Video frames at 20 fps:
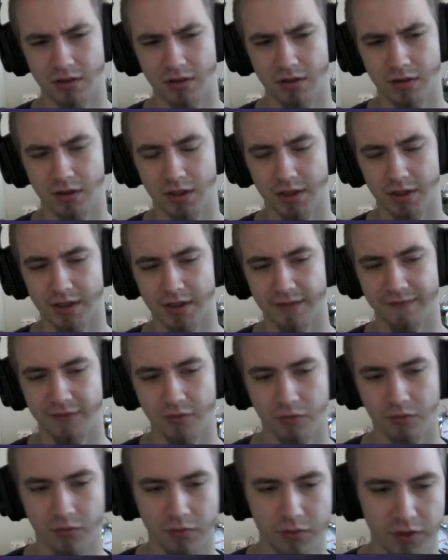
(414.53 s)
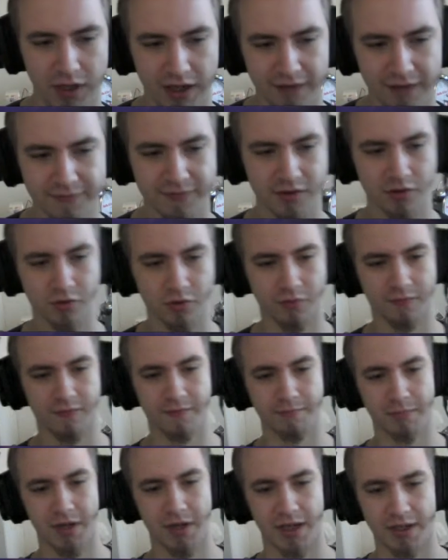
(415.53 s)
like if you after you've
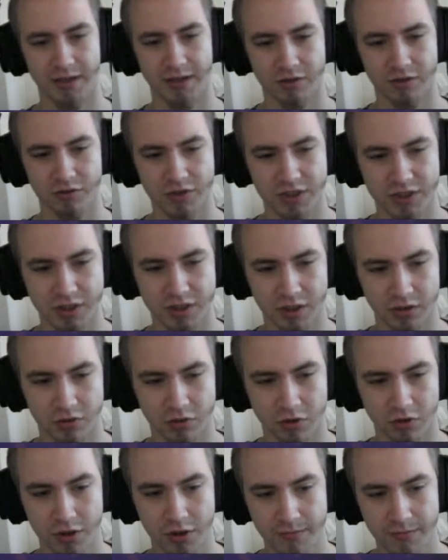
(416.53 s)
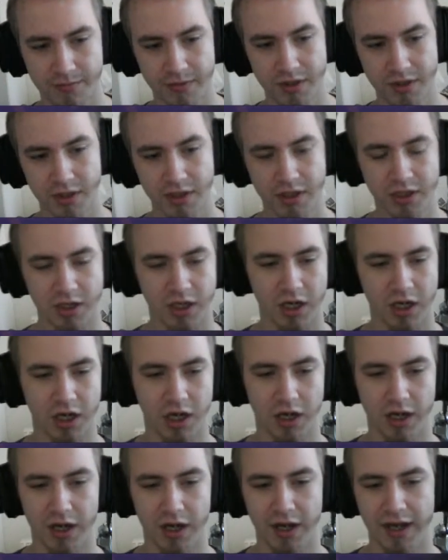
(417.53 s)
played the Crystal Core,
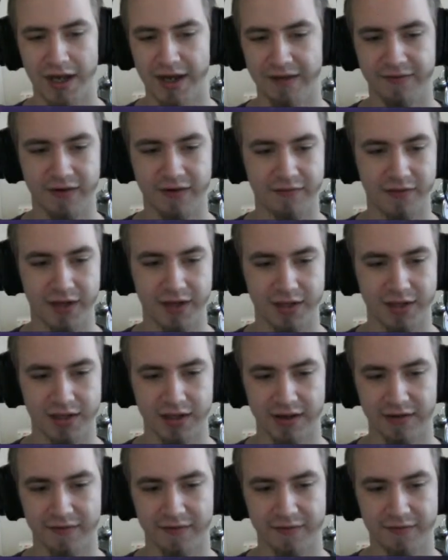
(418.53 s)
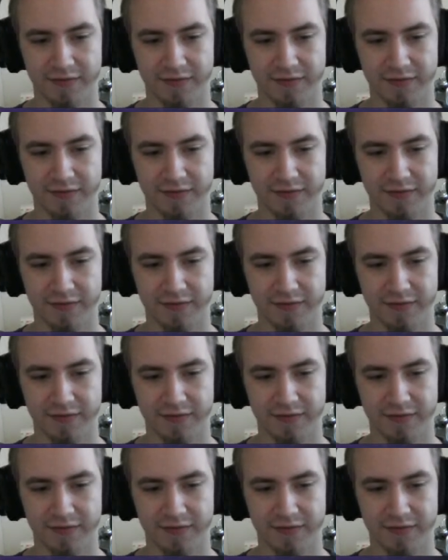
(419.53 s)
Edwin Van Cleef,